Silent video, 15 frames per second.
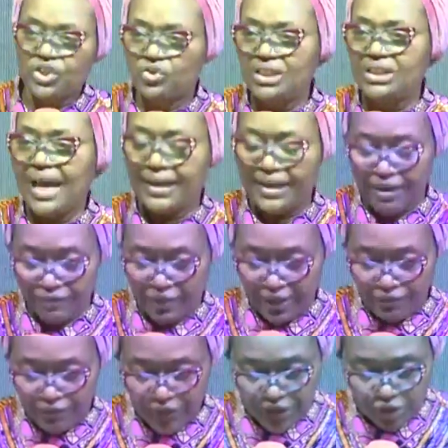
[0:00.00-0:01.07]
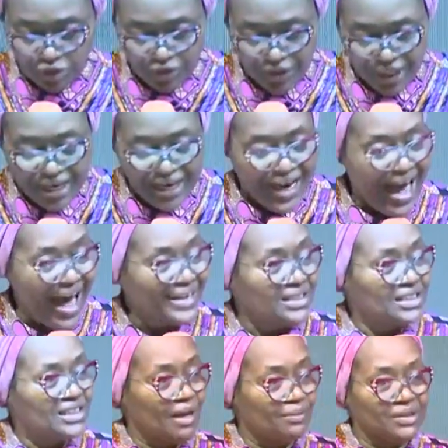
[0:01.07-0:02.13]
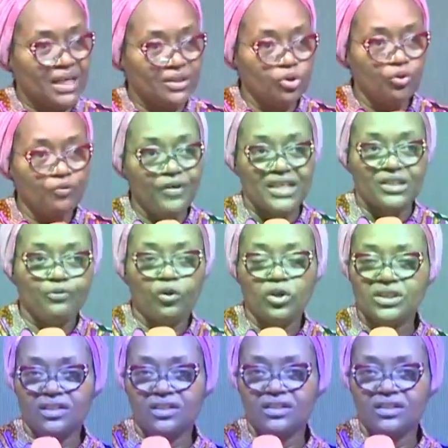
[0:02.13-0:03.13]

mystery that gave them victory. Acts chapter 2 verse